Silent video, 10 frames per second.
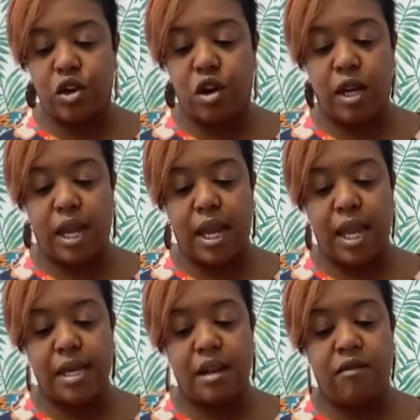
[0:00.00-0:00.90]
target
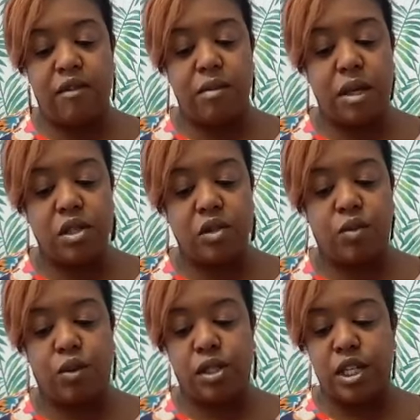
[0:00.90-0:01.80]
hand and foot muscles
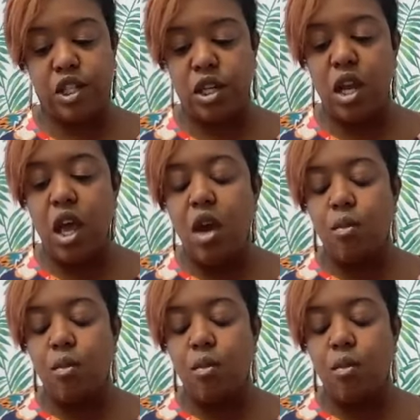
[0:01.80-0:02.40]
with precision,